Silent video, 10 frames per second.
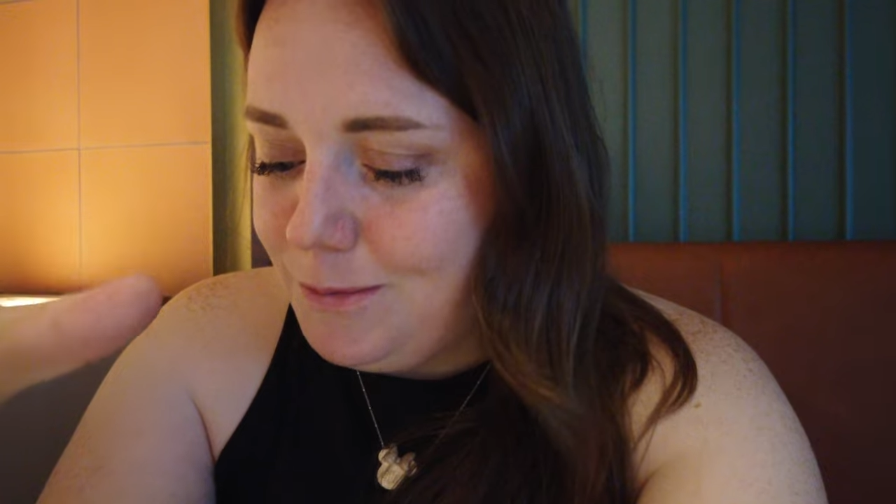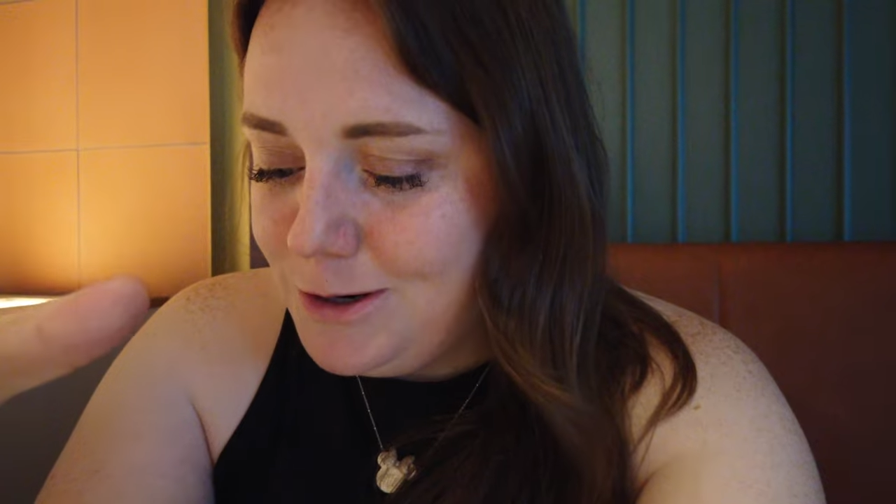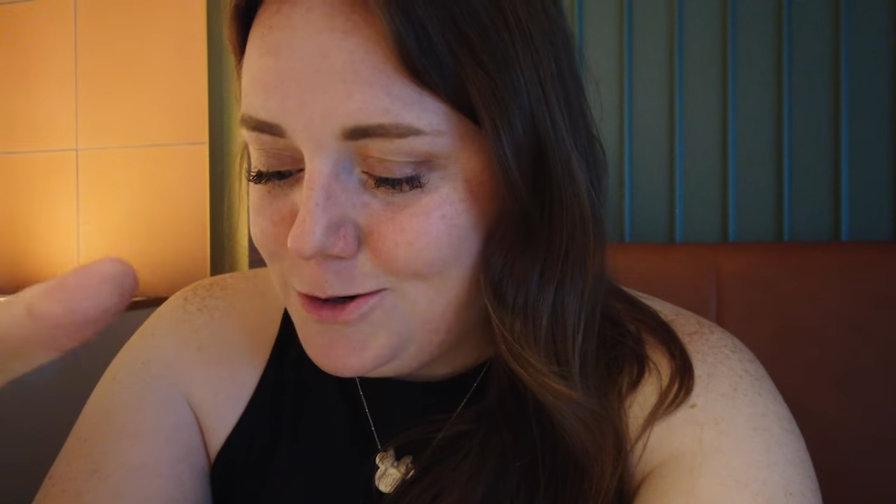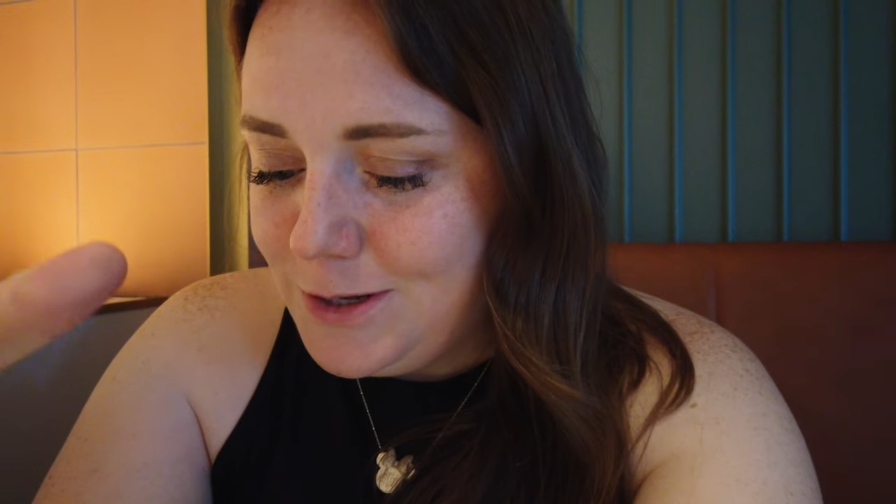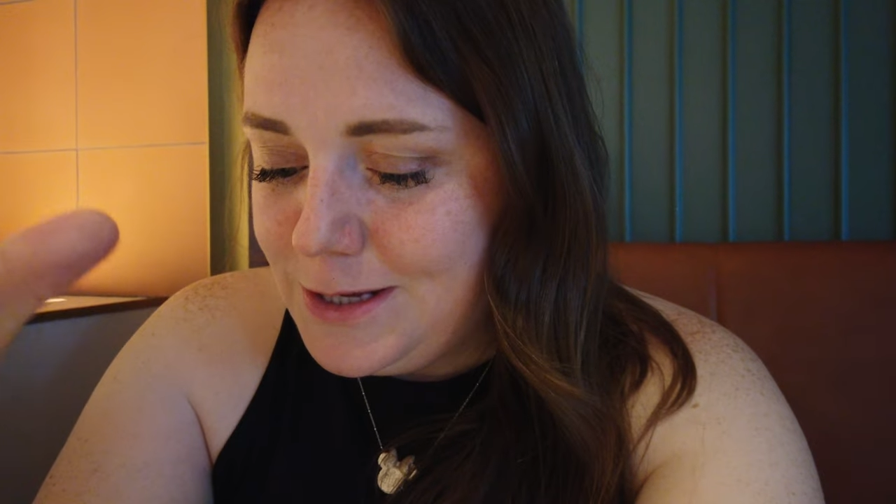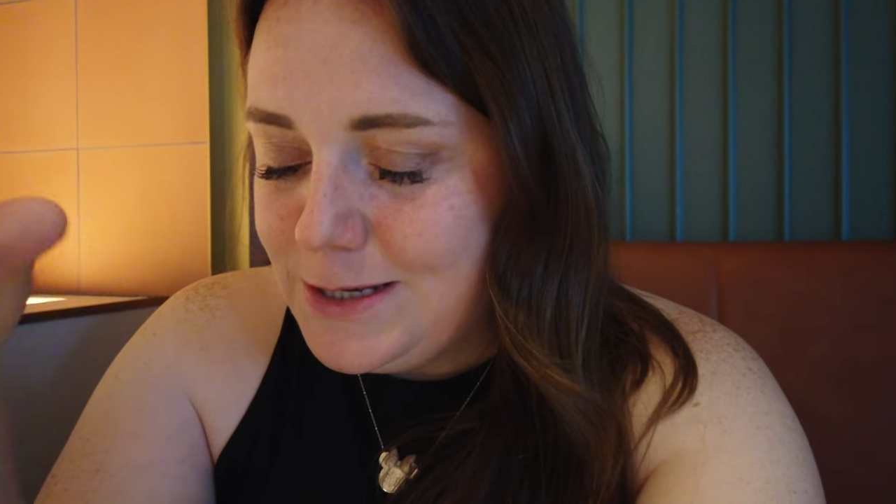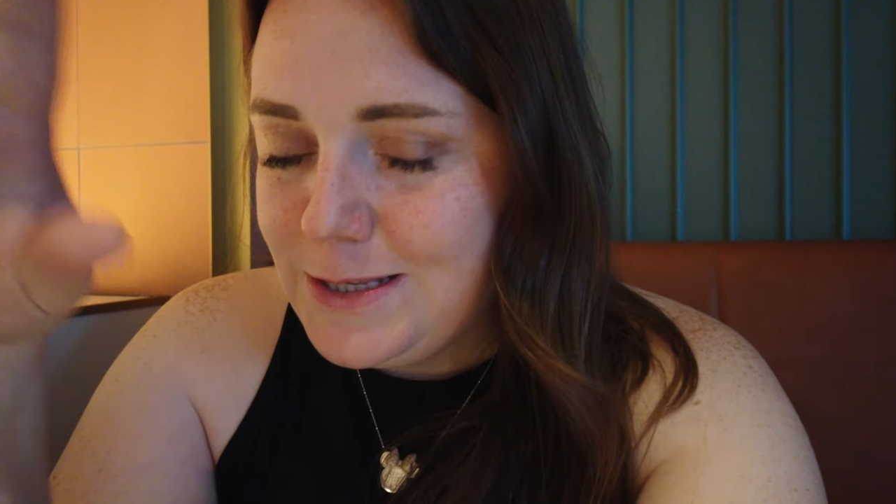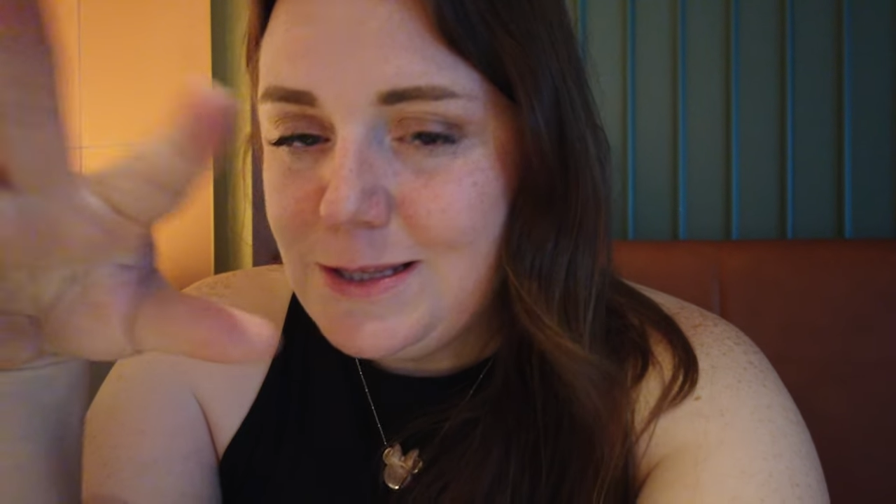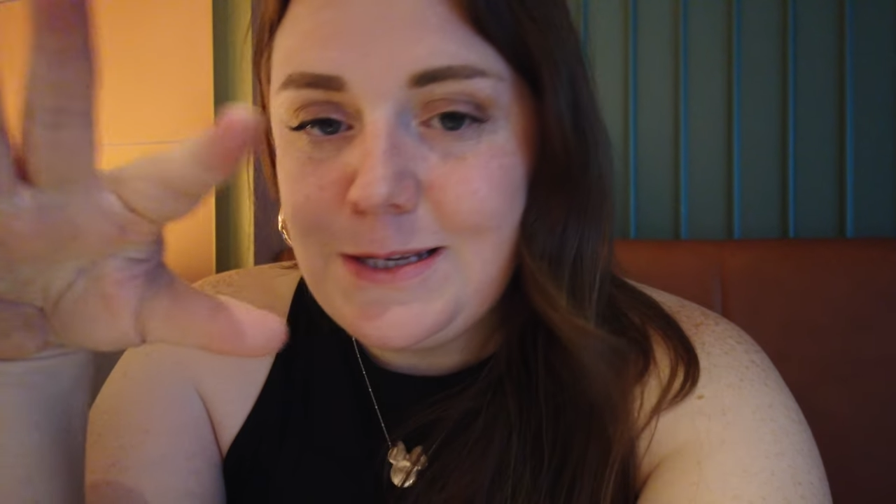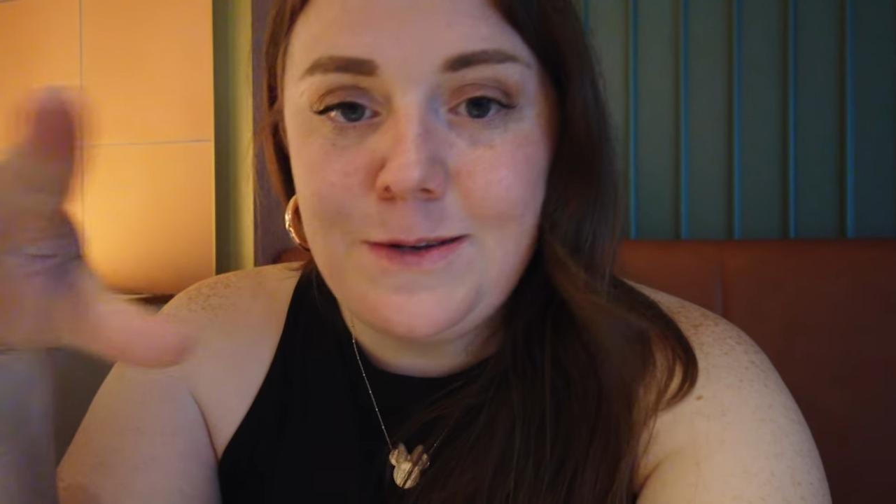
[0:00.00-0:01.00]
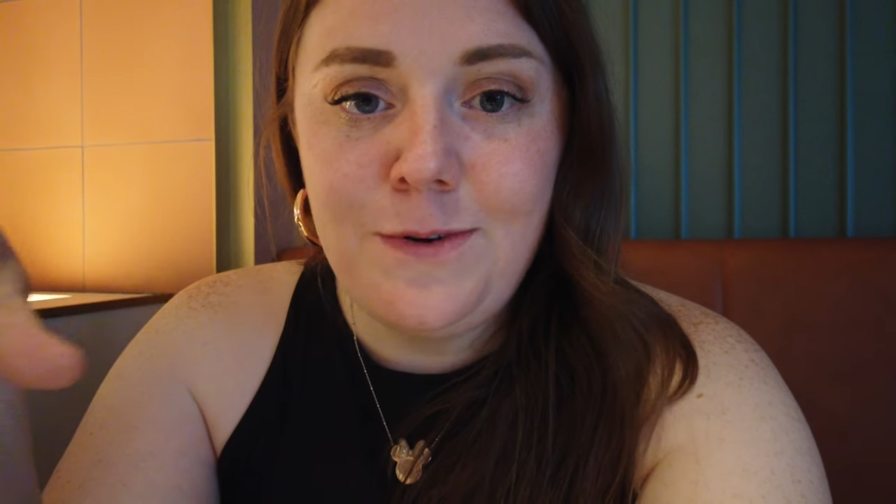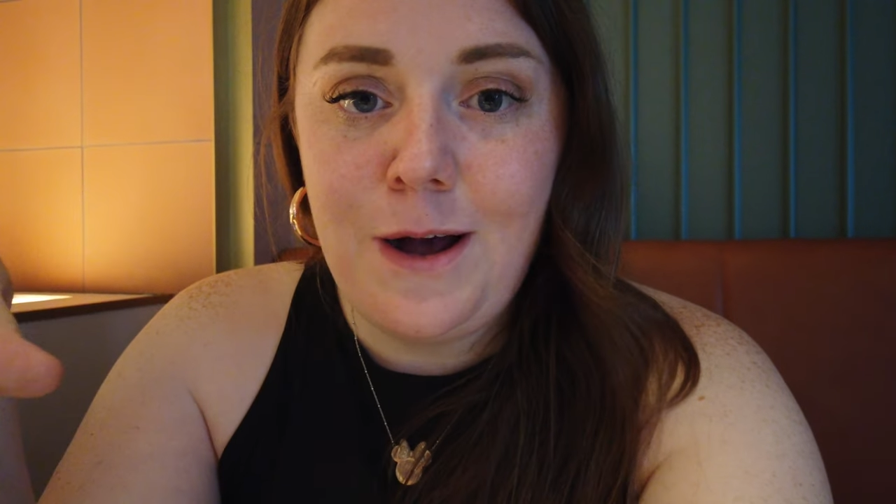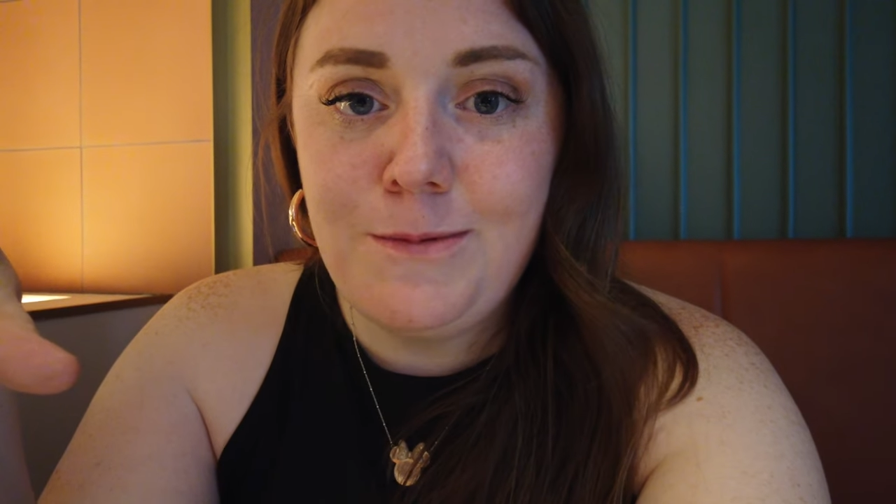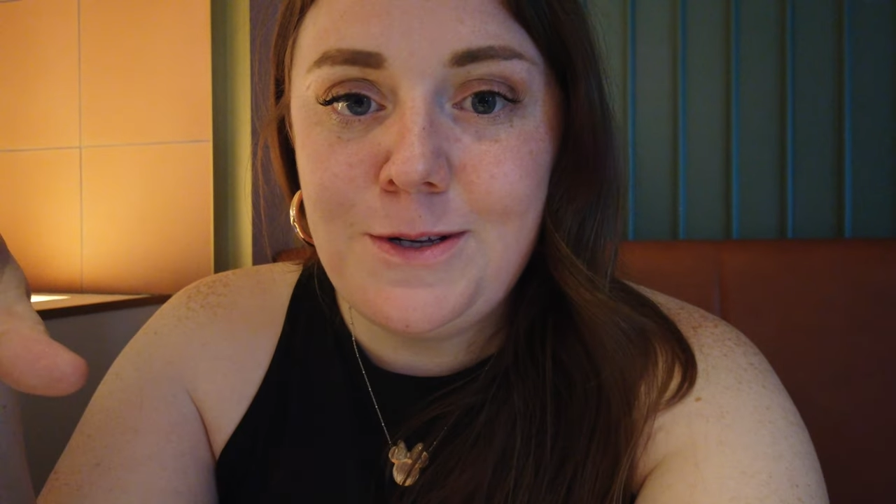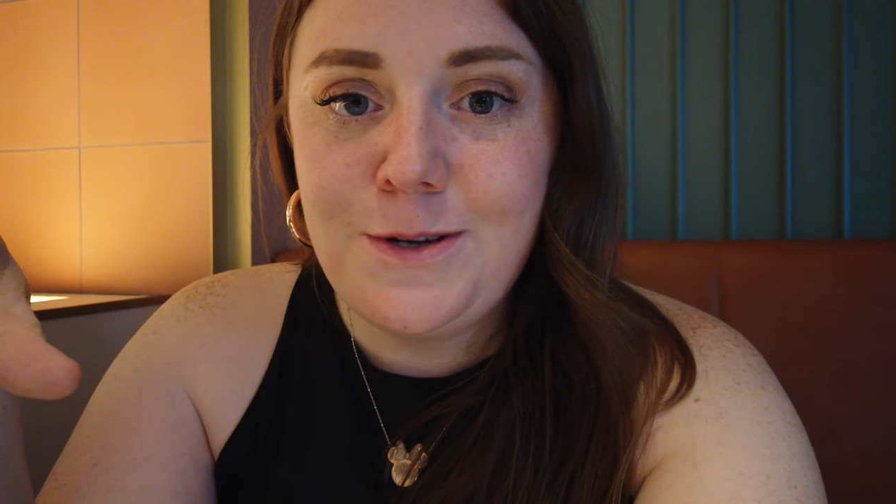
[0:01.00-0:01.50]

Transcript: gonna enjoy this. This is phenomenal